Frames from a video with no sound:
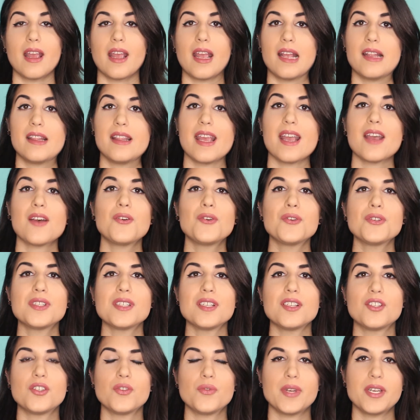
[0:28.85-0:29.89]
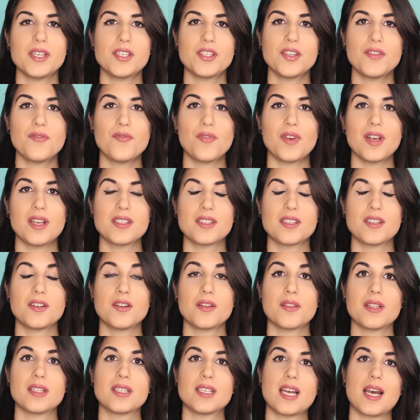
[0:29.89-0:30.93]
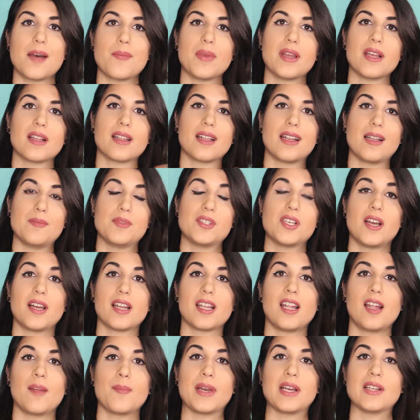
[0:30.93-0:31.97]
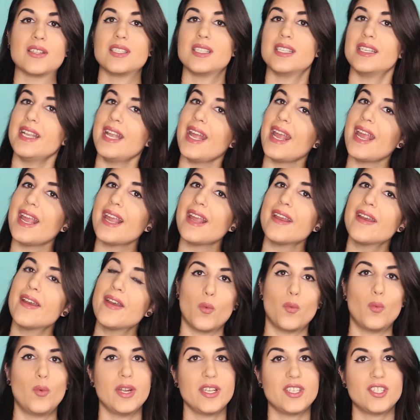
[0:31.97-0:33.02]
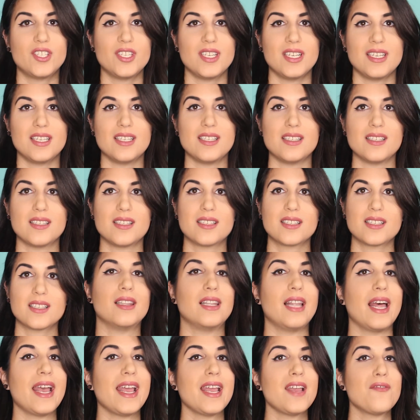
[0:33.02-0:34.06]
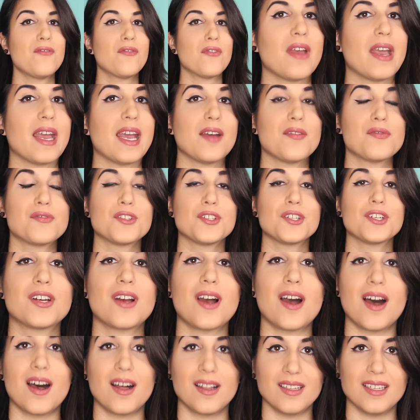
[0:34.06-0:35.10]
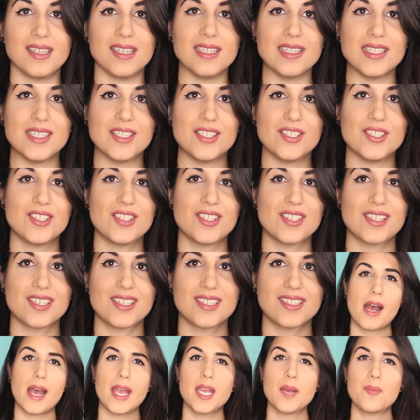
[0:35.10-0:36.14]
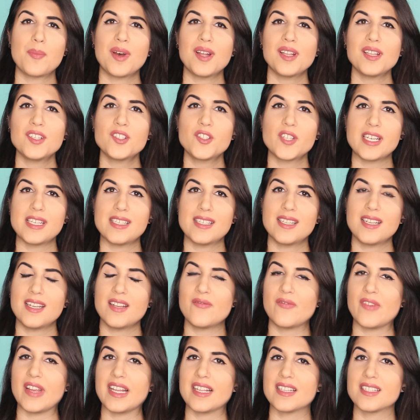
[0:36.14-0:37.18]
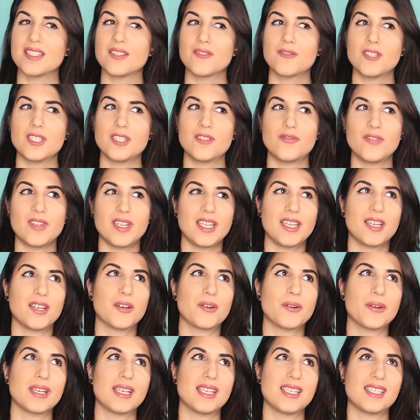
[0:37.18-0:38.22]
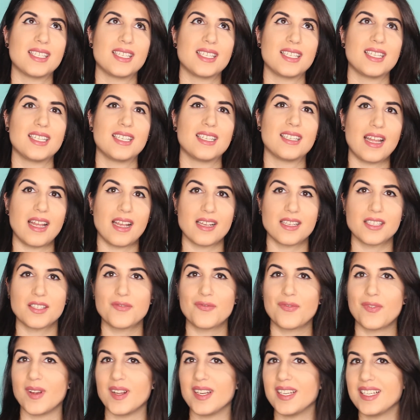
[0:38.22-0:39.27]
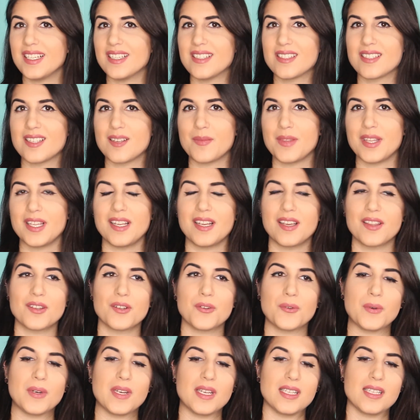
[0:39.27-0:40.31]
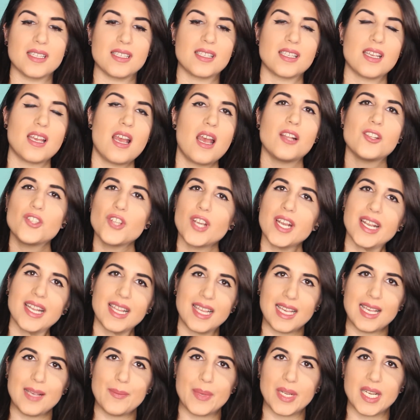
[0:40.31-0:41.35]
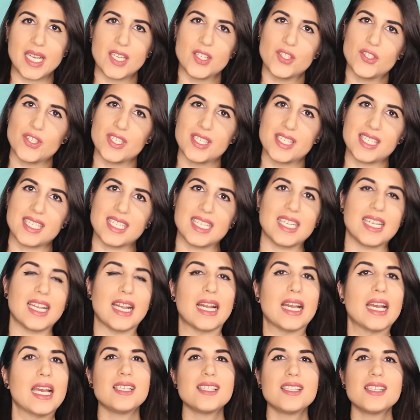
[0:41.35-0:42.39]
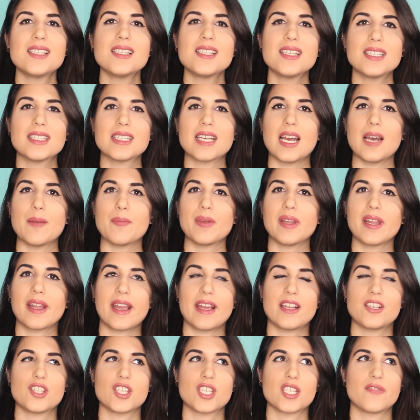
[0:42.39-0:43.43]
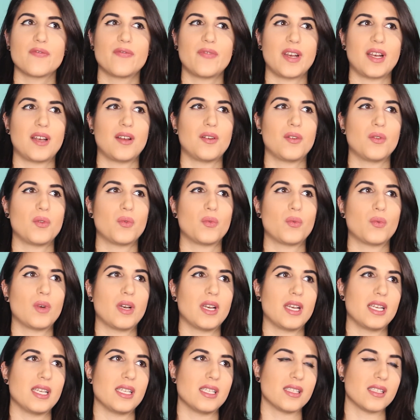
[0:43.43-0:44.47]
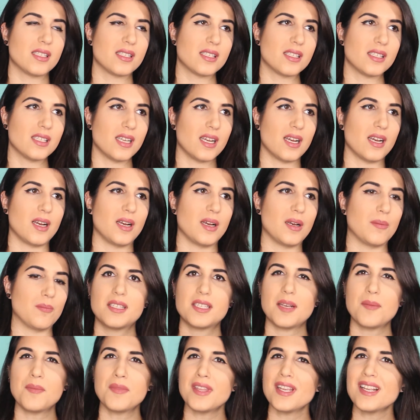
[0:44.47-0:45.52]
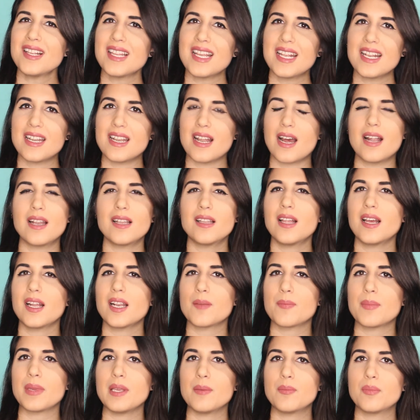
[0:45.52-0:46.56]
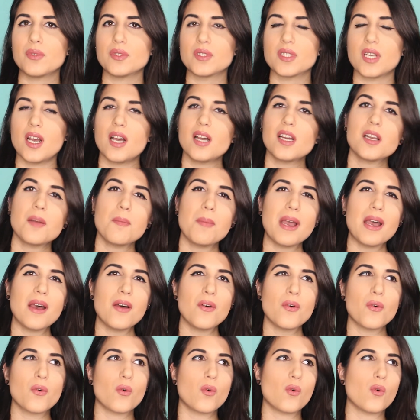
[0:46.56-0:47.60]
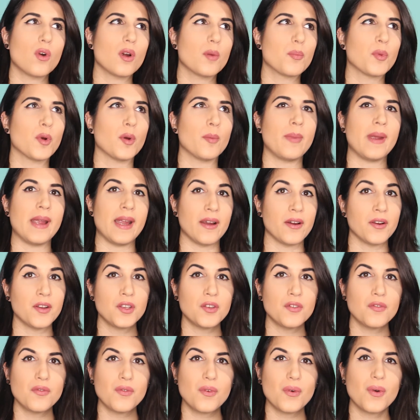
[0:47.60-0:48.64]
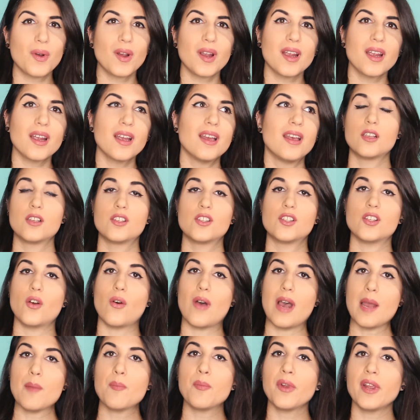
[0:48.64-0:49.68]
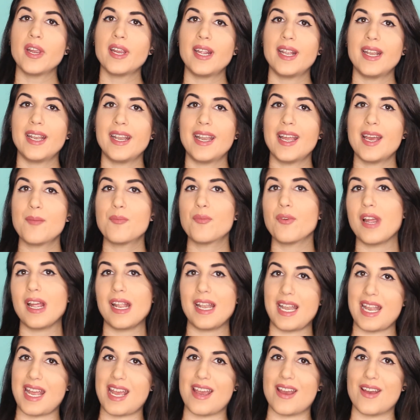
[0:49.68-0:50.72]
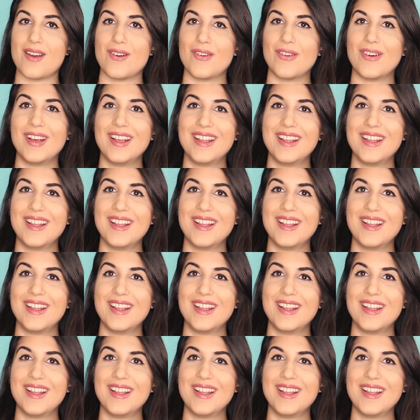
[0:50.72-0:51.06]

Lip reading: And that whole situation falls under the topic that I'm talking about today, which is life after college. I apologize in advance if this video isn't as funny as some of the other ones. I'll try to keep it interesting. This is a topic I just felt was something that not a lot of people talk about or prepare you for, so I'm bringing it up right now.